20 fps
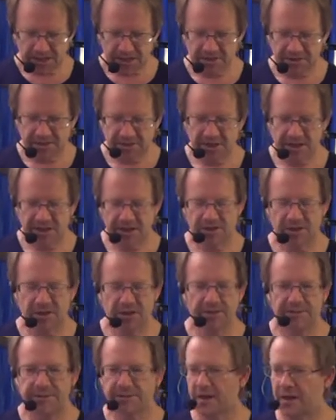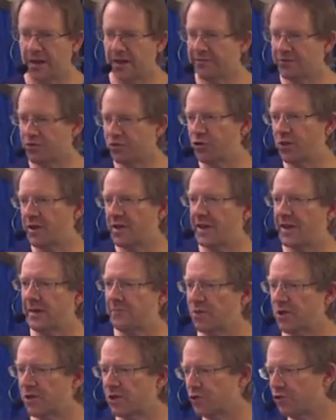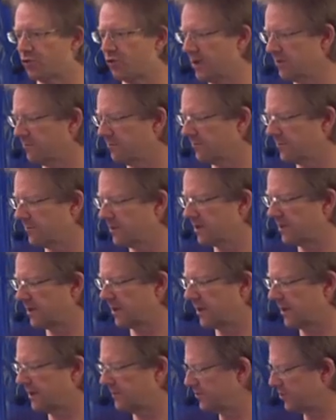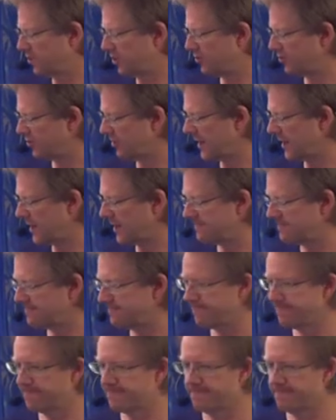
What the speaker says: Take the snares off. I've triggered up my drums to create